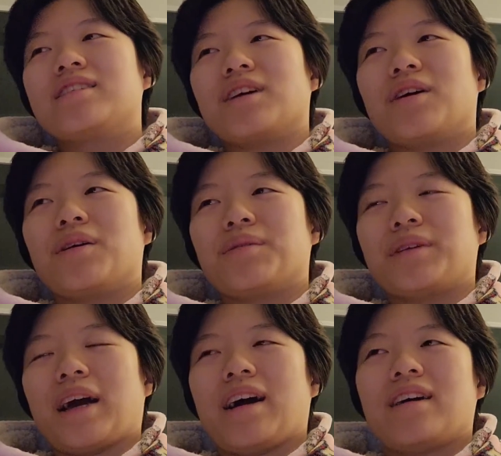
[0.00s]
So
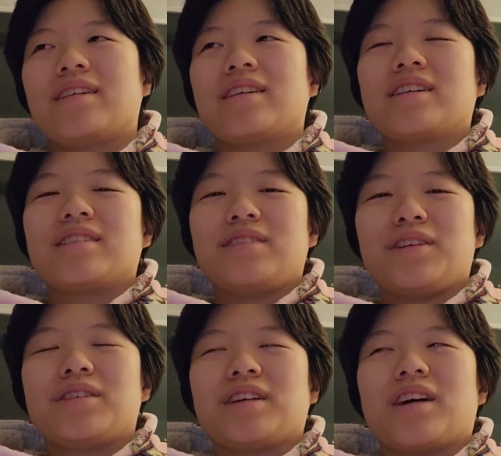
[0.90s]
yeah,
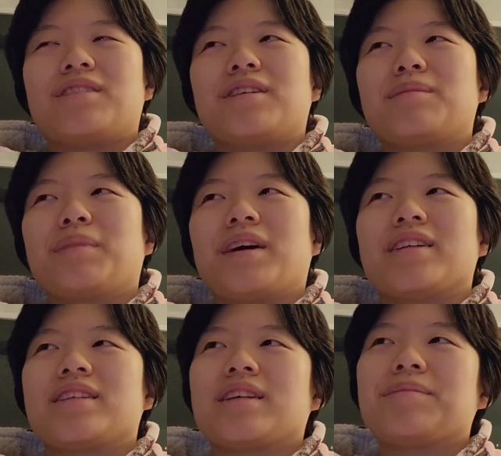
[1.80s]
very tiring,
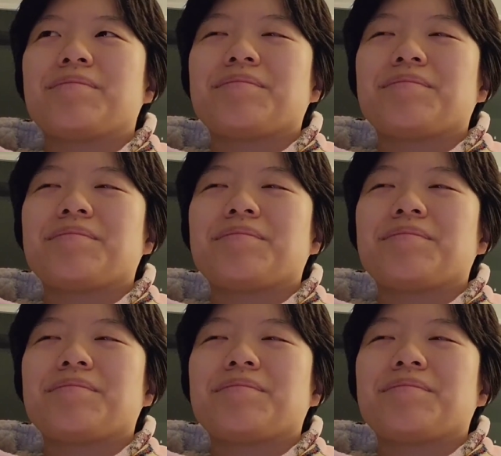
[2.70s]
but